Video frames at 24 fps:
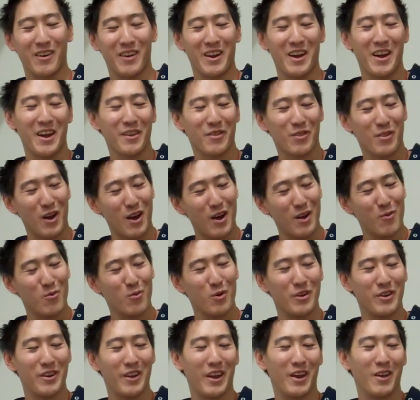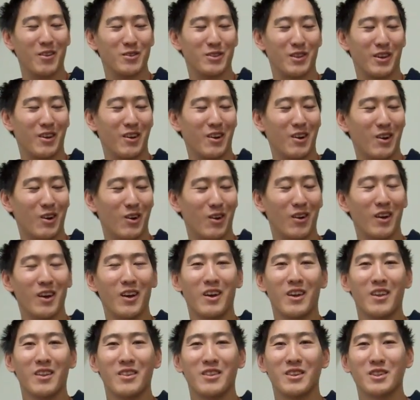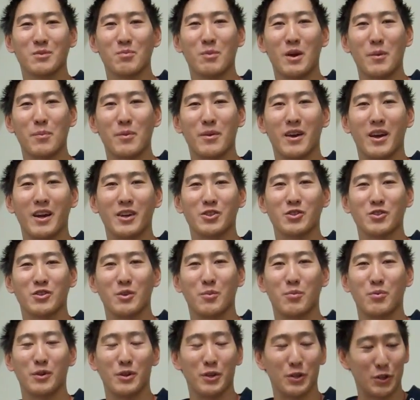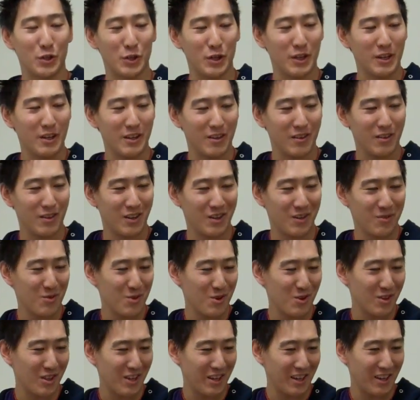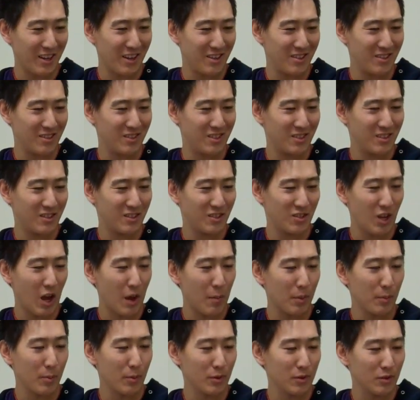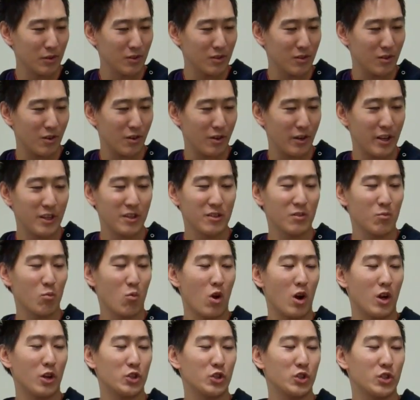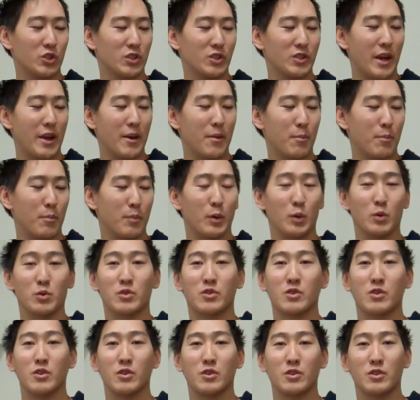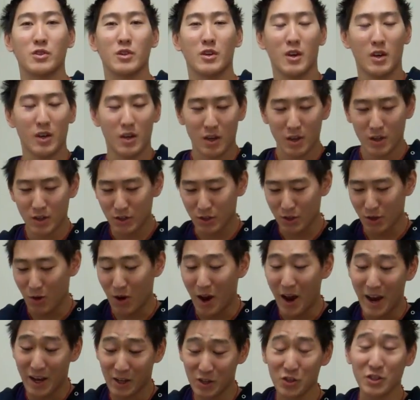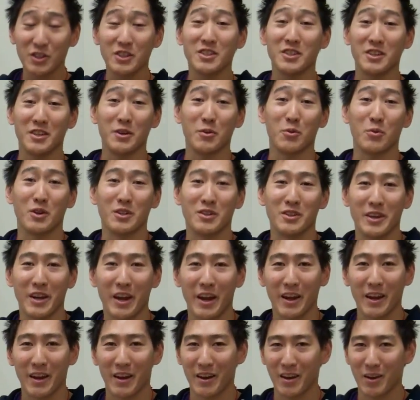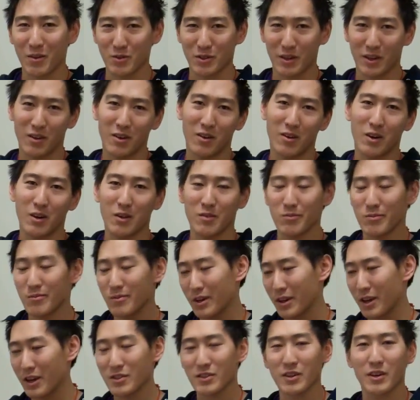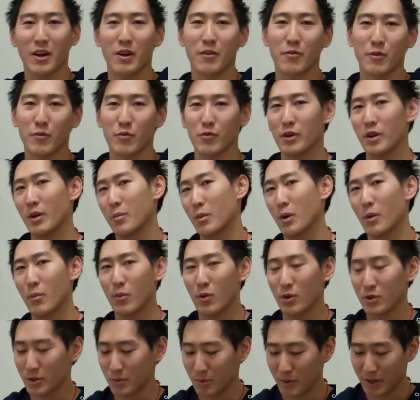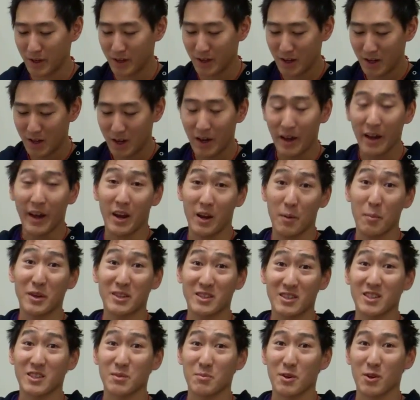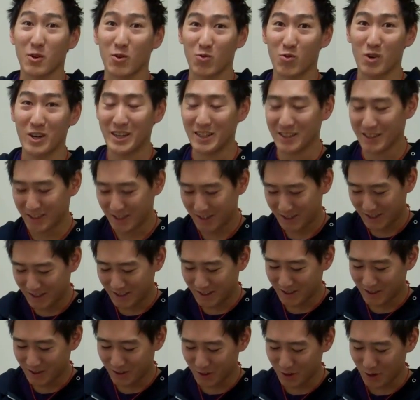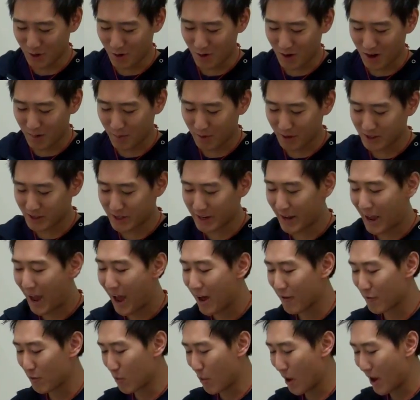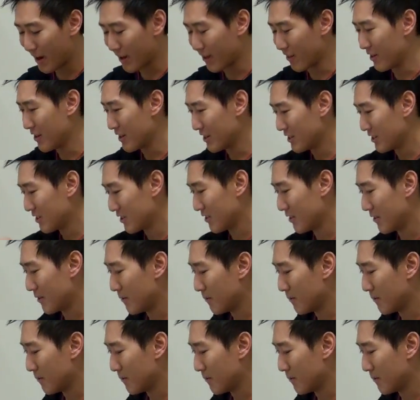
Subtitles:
and I thought one day, I was like, oh, this might be actually pretty good. And they're like Unstoppables, they're in-wash scent boosters. So I actually did it one day and I was like, oh, I guess I got it for free, I'm going to pour some in. And it makes it smell great. So I'm going to take half a pack of this